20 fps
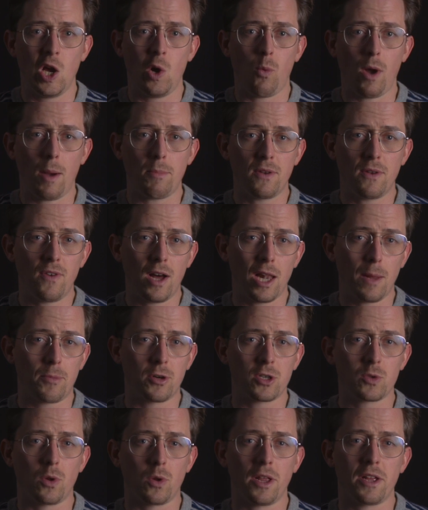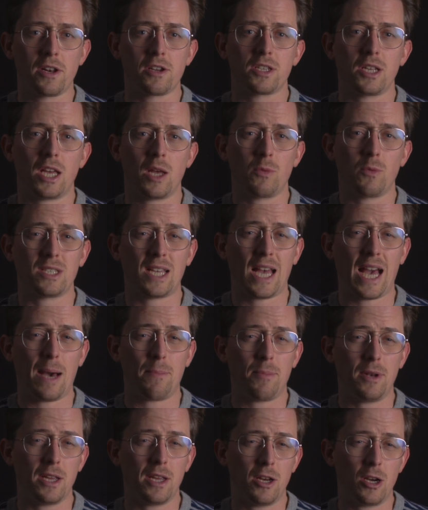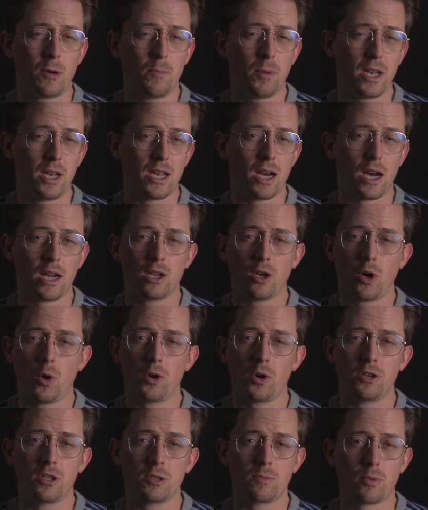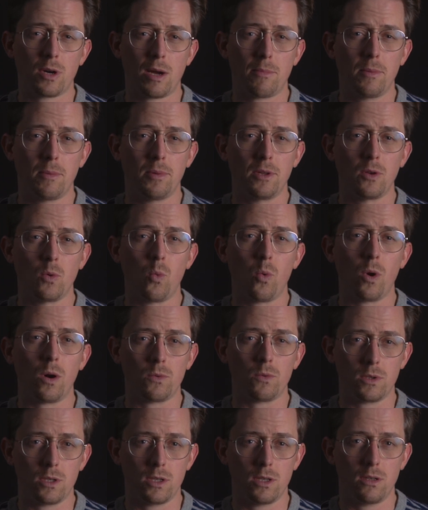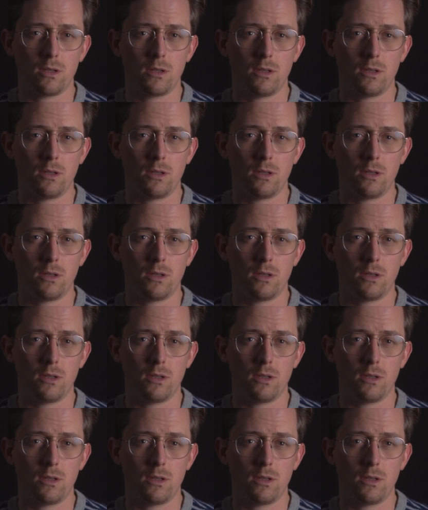Web developers will understand what's happening here, but non-coders probably won't.